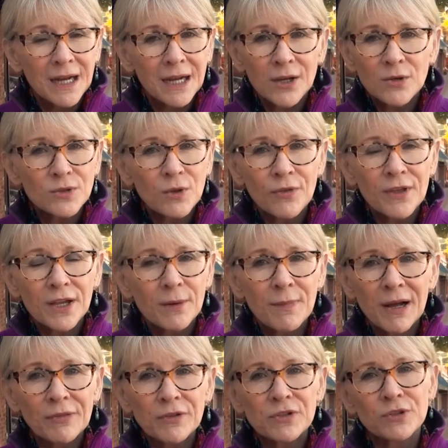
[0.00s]
I also think
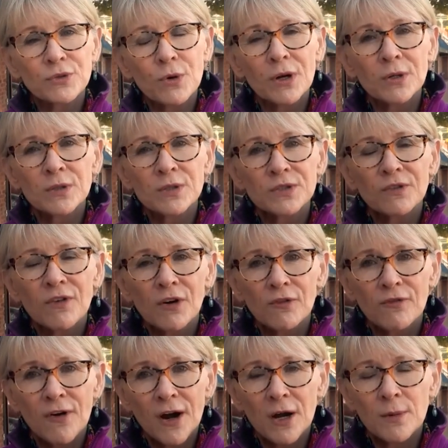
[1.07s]
about the struggles of our
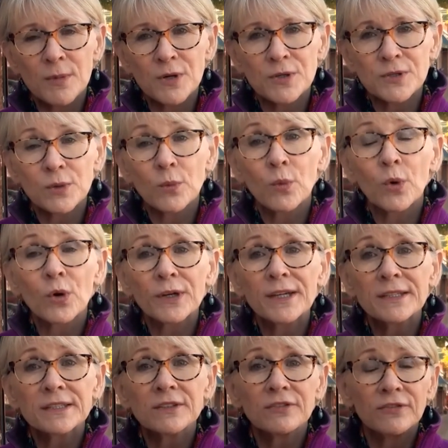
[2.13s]
farmers
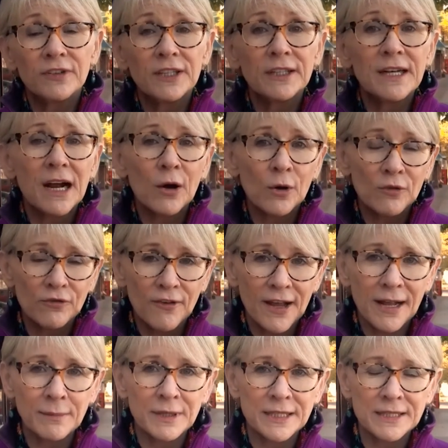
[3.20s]
working to feed our
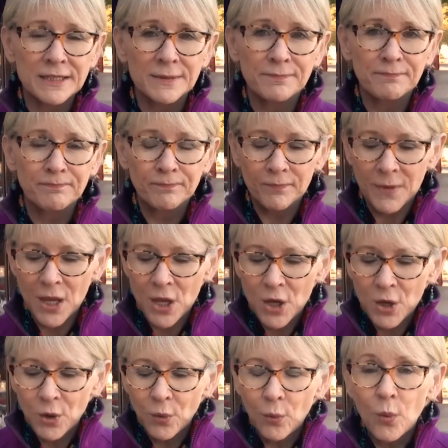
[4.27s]
families.
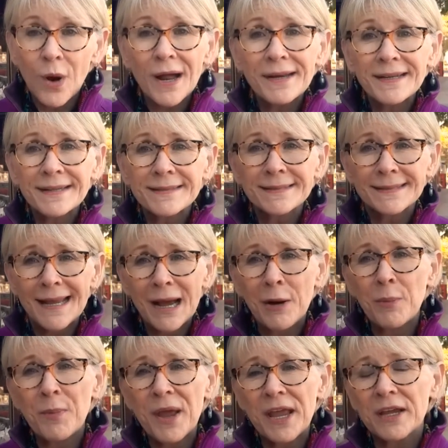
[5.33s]
One is
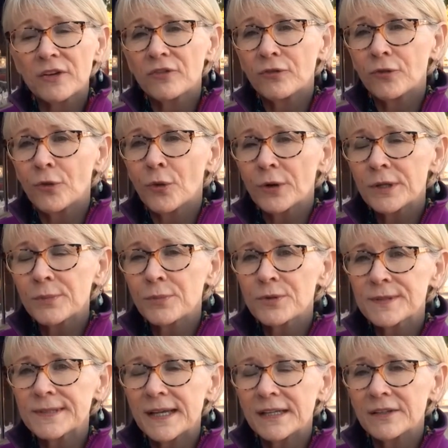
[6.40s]
now paying
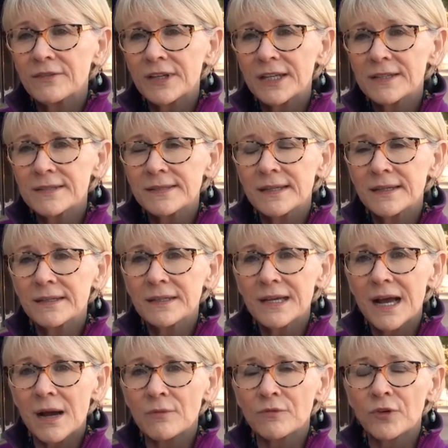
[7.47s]
40% of his
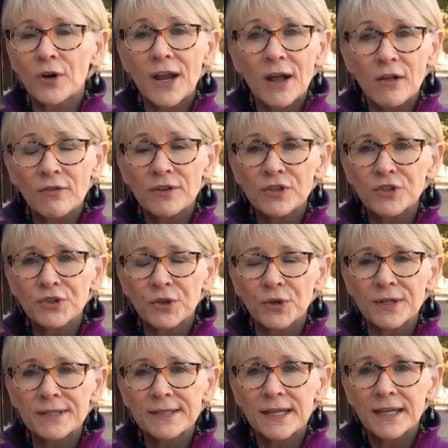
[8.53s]
income for health
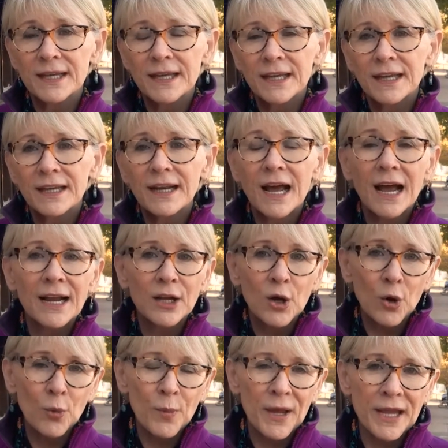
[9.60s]
insurance and high
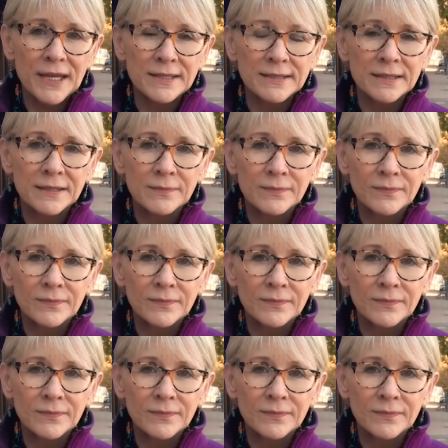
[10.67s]
copays.